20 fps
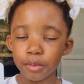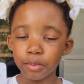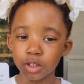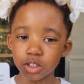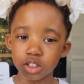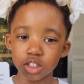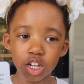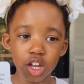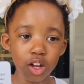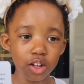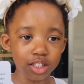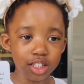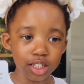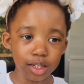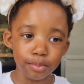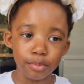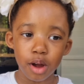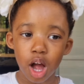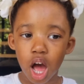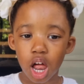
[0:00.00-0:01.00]
able to cut her
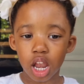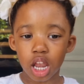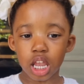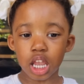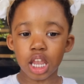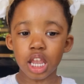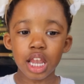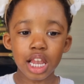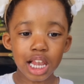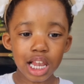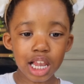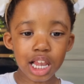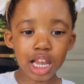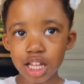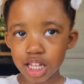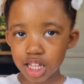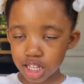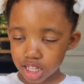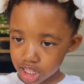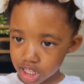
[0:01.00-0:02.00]
ball.
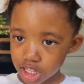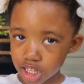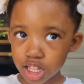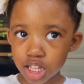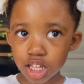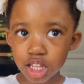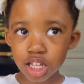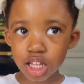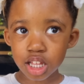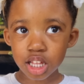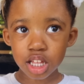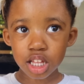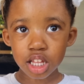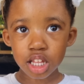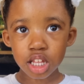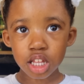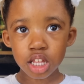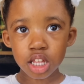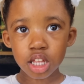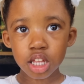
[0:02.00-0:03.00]
Yes, she did.
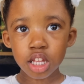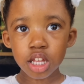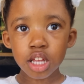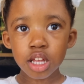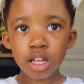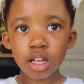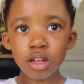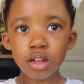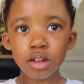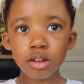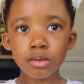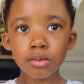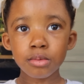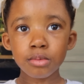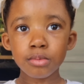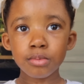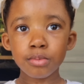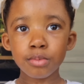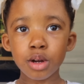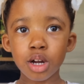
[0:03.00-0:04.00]

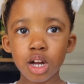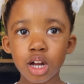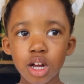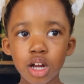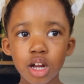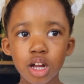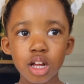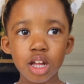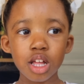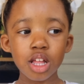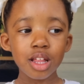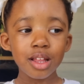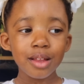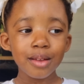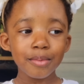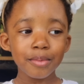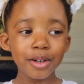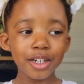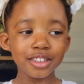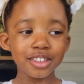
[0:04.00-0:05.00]
But
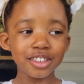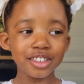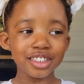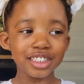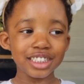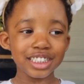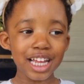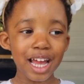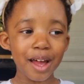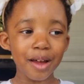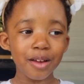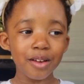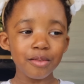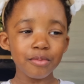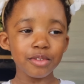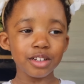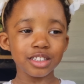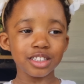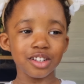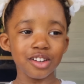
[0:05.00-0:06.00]
but her step
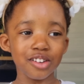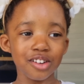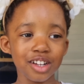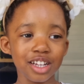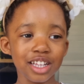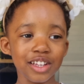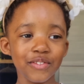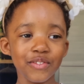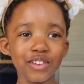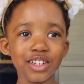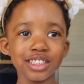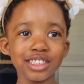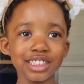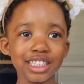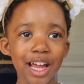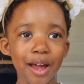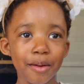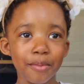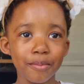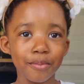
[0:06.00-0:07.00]
but her evil
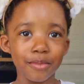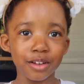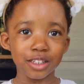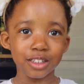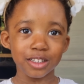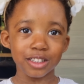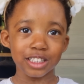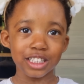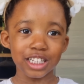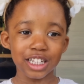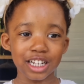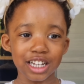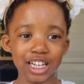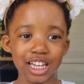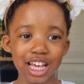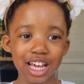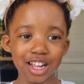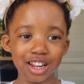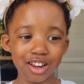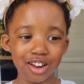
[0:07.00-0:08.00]
stepmother didn't
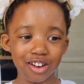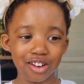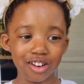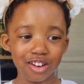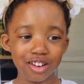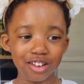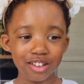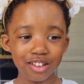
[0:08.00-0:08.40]
let her.